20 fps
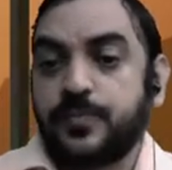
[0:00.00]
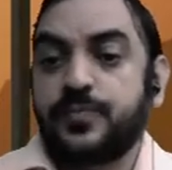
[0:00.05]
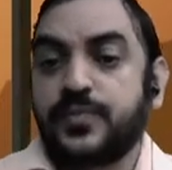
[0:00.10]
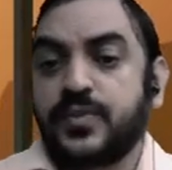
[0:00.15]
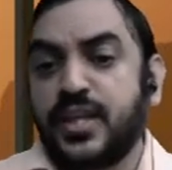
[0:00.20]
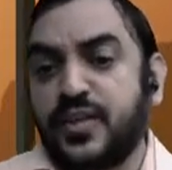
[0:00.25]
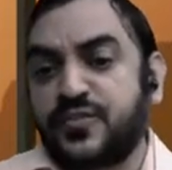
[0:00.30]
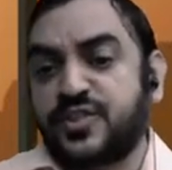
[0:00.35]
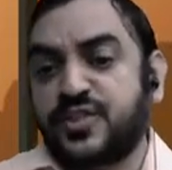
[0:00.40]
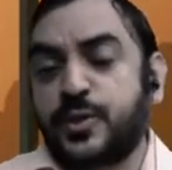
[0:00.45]

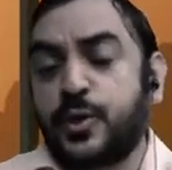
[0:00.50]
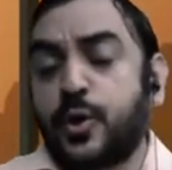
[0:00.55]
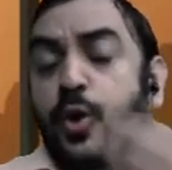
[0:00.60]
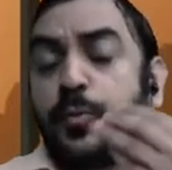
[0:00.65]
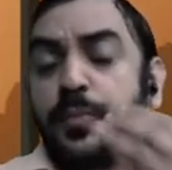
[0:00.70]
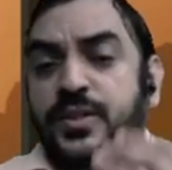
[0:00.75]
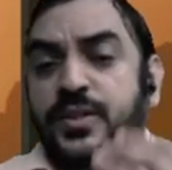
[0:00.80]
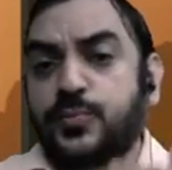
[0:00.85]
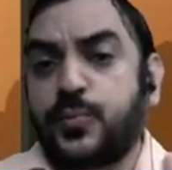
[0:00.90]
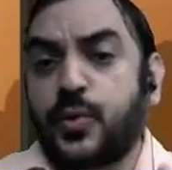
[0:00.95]
If
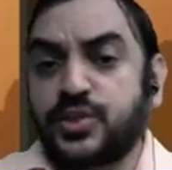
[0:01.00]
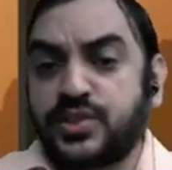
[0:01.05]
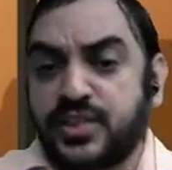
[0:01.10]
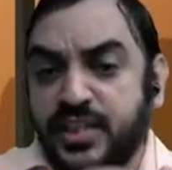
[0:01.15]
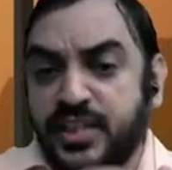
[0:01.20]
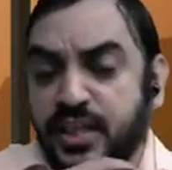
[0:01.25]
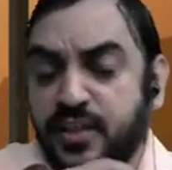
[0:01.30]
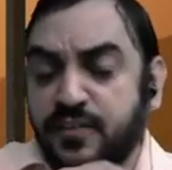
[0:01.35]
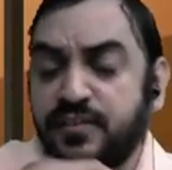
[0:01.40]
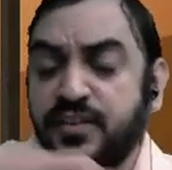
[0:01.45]
slope is
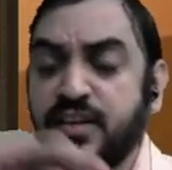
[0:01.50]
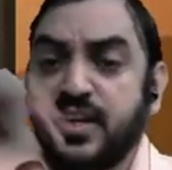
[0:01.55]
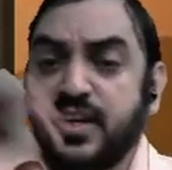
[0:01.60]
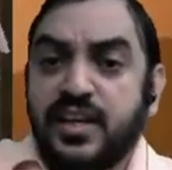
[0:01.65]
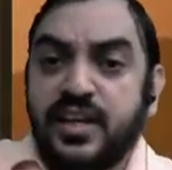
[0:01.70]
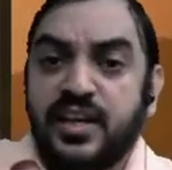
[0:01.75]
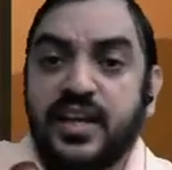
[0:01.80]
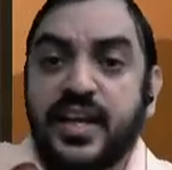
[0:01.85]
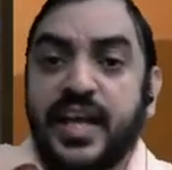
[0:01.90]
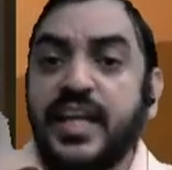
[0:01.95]
positive,
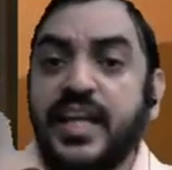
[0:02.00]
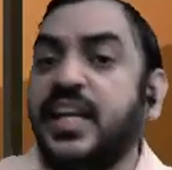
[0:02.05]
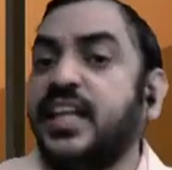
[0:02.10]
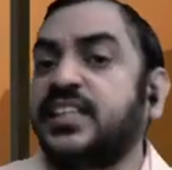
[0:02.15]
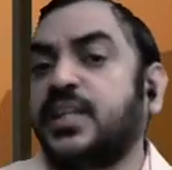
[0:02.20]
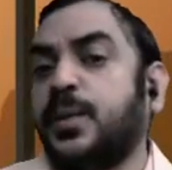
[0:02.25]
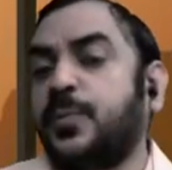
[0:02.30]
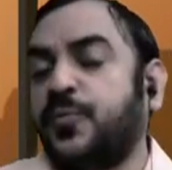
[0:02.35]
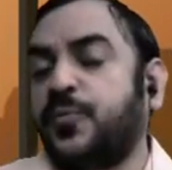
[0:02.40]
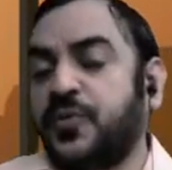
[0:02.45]
line is
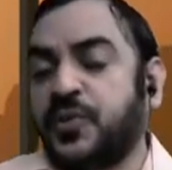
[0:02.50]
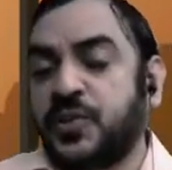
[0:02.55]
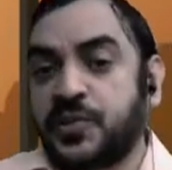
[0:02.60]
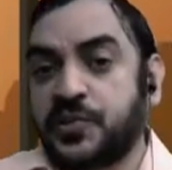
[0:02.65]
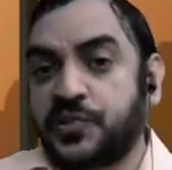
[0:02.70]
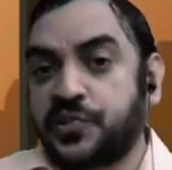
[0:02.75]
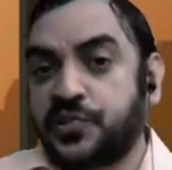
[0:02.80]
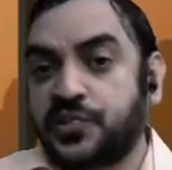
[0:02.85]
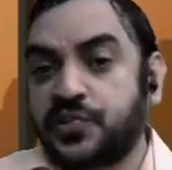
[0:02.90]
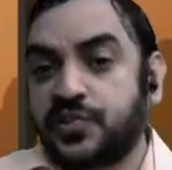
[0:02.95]

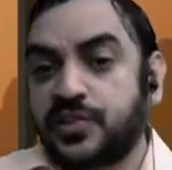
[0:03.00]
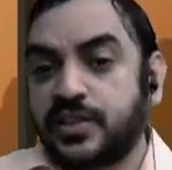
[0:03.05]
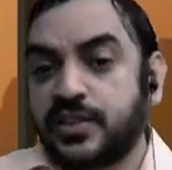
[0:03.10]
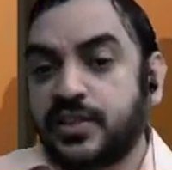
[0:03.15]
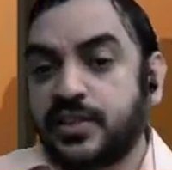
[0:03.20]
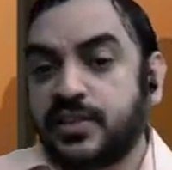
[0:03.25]
upwards.